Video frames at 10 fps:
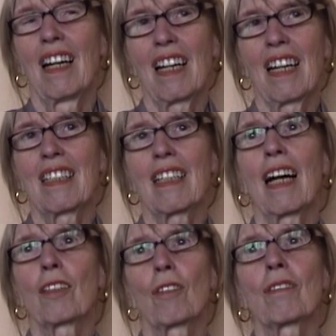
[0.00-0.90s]
And
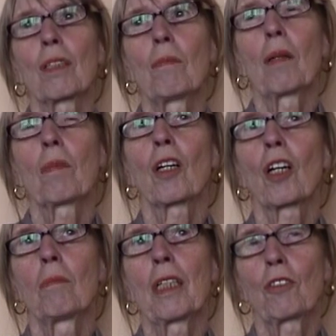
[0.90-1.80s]
I don't remember
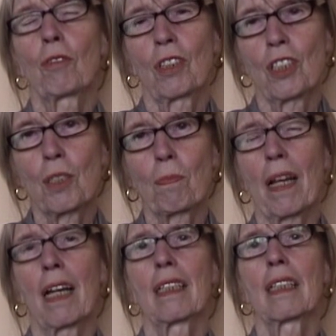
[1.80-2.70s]
coming to this
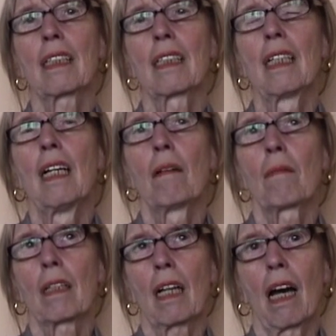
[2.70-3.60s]
planet,
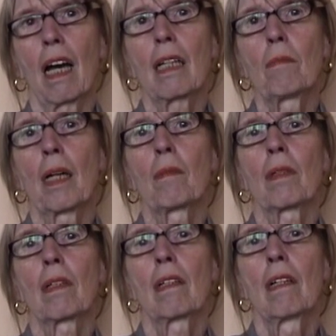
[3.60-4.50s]
but I
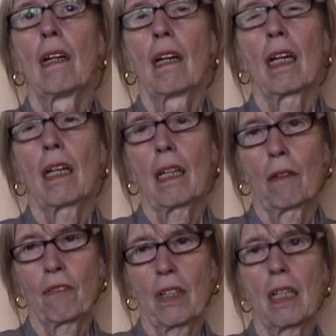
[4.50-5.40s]
remember
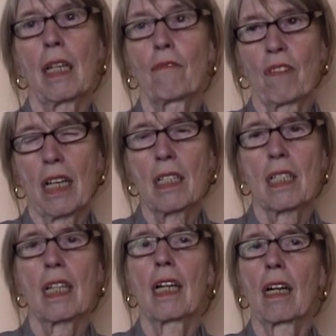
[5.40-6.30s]

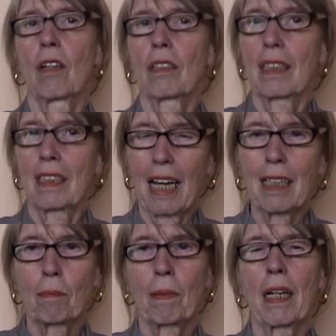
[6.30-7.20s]
events on
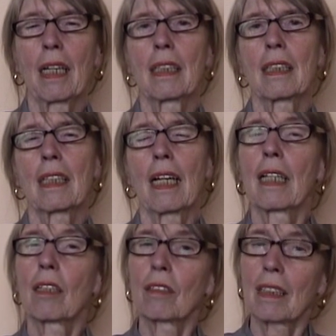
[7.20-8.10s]
that planet
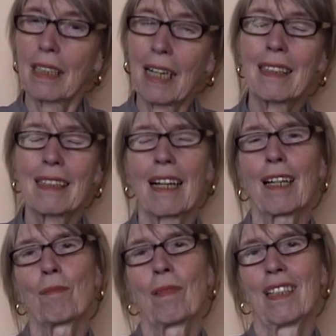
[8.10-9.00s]
and on that
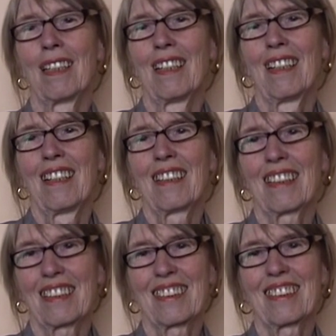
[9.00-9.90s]
time.
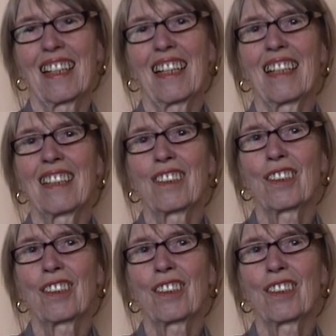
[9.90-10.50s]
Yes, and